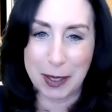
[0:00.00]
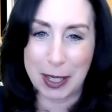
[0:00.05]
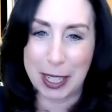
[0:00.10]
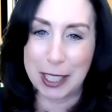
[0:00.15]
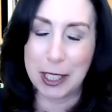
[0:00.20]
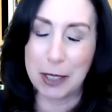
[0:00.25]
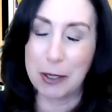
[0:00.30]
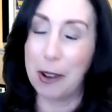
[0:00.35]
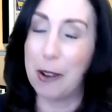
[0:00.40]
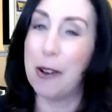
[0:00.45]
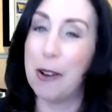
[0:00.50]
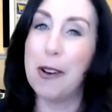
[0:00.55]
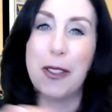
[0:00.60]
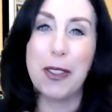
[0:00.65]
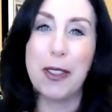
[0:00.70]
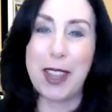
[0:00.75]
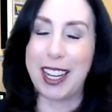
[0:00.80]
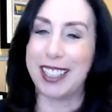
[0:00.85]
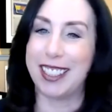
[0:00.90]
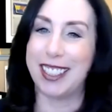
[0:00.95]
We could do a whole
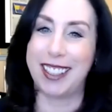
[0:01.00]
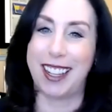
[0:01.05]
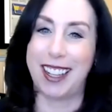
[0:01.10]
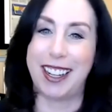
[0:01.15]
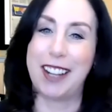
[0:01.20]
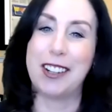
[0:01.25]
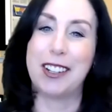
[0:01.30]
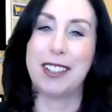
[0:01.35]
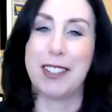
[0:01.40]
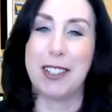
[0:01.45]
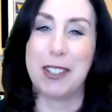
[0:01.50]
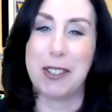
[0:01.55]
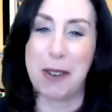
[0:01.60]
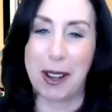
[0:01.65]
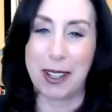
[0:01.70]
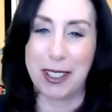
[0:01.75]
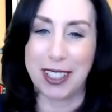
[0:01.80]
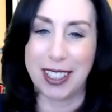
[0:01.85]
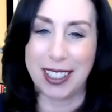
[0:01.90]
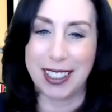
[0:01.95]
thing just on interview
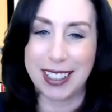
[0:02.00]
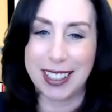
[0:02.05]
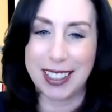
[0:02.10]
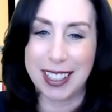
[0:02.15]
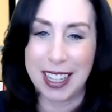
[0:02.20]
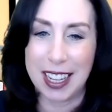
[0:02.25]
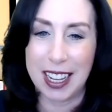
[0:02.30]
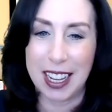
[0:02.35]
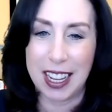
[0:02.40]
questions.